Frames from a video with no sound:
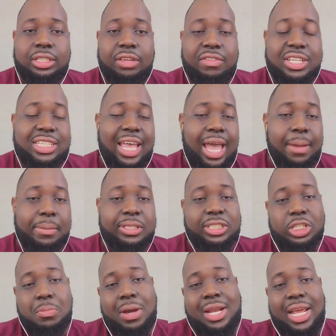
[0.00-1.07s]
if this happens, then
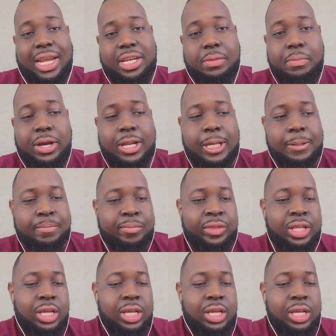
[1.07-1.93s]
you might not get the money.